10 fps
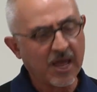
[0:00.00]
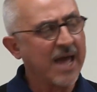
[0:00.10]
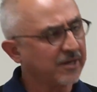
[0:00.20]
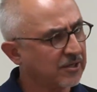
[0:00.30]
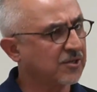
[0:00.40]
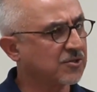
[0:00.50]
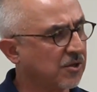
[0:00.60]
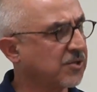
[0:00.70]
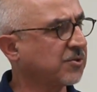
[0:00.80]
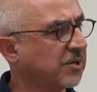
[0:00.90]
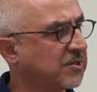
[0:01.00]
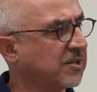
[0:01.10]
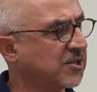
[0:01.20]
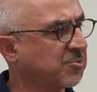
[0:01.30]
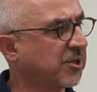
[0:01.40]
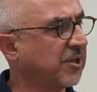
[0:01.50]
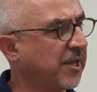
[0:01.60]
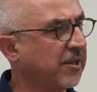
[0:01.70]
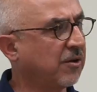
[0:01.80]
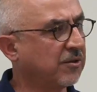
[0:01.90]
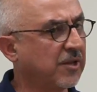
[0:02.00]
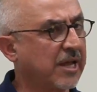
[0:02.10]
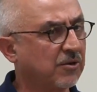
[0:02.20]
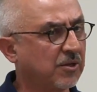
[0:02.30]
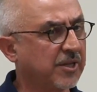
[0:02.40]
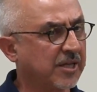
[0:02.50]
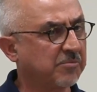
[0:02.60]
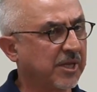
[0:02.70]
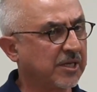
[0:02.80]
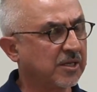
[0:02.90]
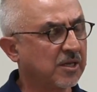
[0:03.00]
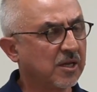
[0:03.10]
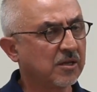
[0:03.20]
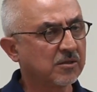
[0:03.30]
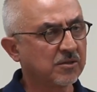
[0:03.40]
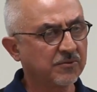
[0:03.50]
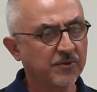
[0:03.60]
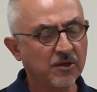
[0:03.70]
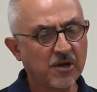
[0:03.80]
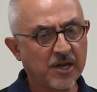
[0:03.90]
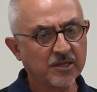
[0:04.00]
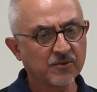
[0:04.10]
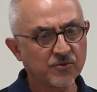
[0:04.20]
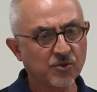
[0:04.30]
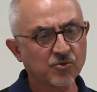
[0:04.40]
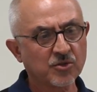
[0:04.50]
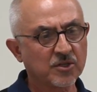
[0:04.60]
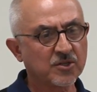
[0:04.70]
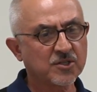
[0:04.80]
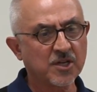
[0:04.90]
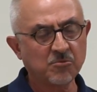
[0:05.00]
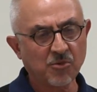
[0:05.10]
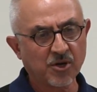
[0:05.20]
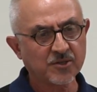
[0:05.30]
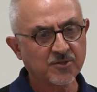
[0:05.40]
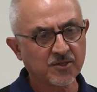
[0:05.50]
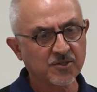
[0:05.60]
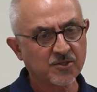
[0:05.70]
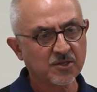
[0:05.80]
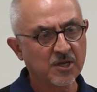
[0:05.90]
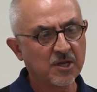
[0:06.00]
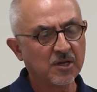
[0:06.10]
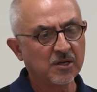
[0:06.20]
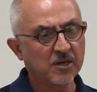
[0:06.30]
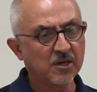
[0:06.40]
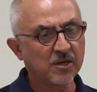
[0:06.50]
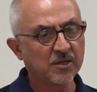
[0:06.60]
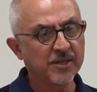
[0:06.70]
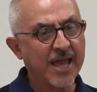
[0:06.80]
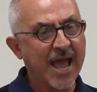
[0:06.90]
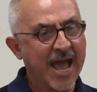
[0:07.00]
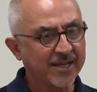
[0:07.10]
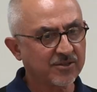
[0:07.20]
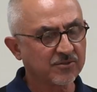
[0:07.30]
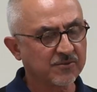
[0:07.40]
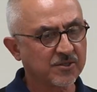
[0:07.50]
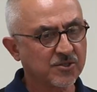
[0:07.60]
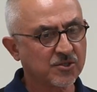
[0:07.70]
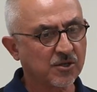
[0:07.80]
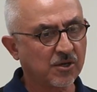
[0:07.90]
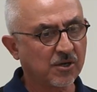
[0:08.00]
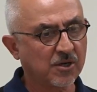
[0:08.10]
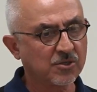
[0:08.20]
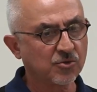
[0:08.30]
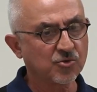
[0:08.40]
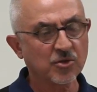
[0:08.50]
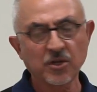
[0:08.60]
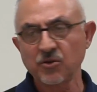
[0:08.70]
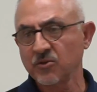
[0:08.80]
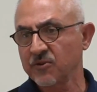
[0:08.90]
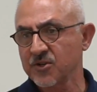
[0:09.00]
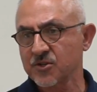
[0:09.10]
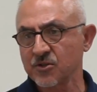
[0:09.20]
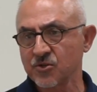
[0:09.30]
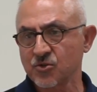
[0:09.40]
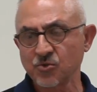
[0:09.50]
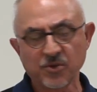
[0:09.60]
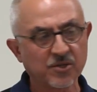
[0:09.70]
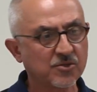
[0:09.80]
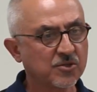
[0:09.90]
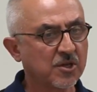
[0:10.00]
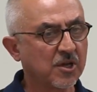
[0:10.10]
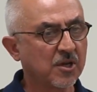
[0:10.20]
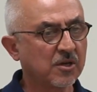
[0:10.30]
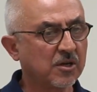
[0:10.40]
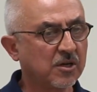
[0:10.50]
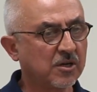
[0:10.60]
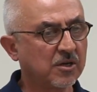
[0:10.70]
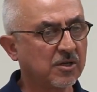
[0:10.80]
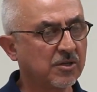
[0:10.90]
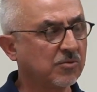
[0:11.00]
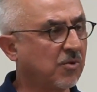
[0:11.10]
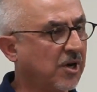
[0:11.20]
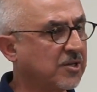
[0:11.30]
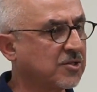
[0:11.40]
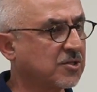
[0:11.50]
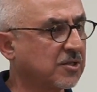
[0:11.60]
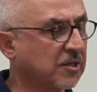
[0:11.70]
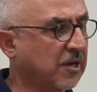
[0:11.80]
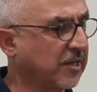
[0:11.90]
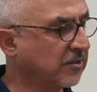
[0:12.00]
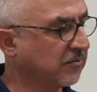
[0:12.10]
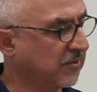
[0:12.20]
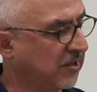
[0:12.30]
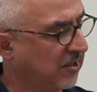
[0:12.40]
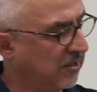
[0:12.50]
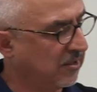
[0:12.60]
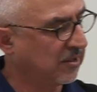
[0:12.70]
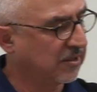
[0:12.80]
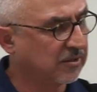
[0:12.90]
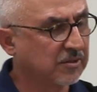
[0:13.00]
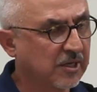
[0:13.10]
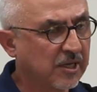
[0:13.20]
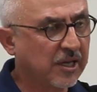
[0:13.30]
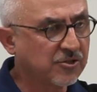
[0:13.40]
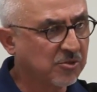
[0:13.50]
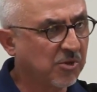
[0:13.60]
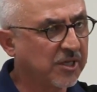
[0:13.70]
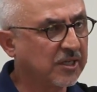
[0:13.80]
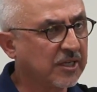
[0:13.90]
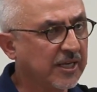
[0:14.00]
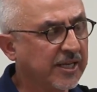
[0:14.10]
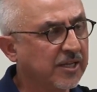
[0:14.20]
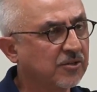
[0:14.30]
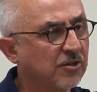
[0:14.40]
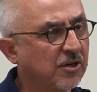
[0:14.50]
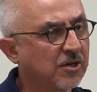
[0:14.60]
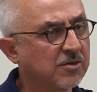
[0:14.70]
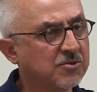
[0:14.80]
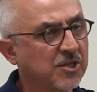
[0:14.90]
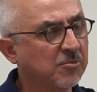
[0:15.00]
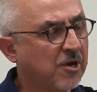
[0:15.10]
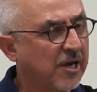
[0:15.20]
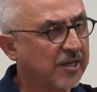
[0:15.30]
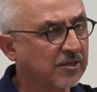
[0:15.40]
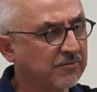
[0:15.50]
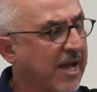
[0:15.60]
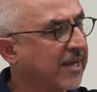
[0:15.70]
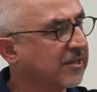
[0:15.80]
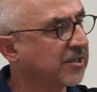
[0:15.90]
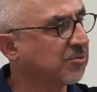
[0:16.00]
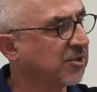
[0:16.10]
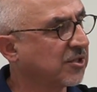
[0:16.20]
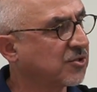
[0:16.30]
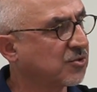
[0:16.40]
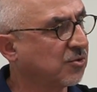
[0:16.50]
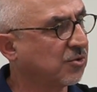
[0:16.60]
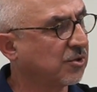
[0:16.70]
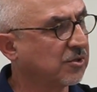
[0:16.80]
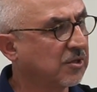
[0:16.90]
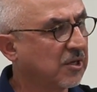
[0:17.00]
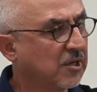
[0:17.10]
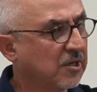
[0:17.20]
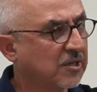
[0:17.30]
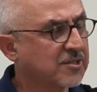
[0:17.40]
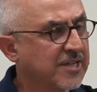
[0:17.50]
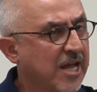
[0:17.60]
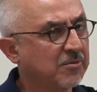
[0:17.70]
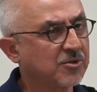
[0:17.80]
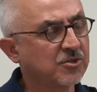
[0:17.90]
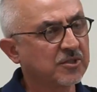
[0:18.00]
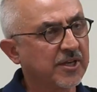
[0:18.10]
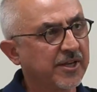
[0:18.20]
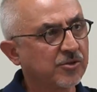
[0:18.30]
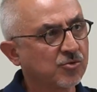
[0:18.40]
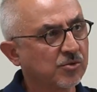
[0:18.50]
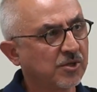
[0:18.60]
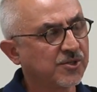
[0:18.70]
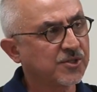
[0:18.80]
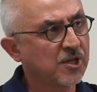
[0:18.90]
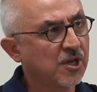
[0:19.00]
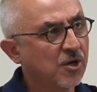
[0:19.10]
anarchists also exist, but not not all that many different kind of socialists, some Marxists. Uh, the activists are usually university students. Uh, the ones, the kind of the uh, hegemonic elite, are some kind of academics or established intellectuals